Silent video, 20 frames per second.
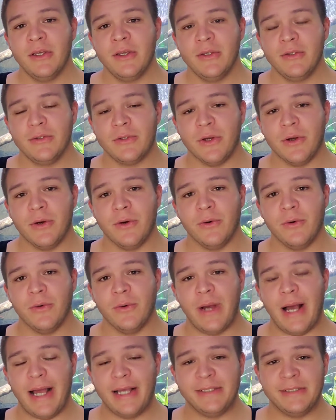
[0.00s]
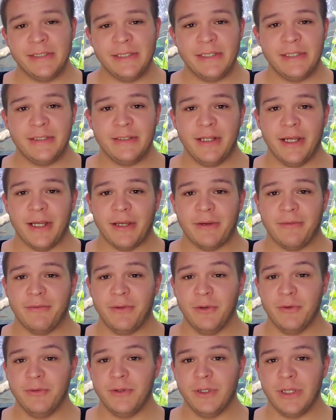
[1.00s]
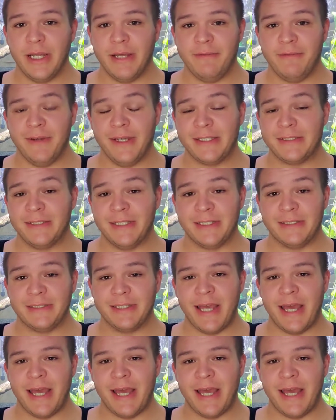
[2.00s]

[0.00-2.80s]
So I see, like, Fluval FX6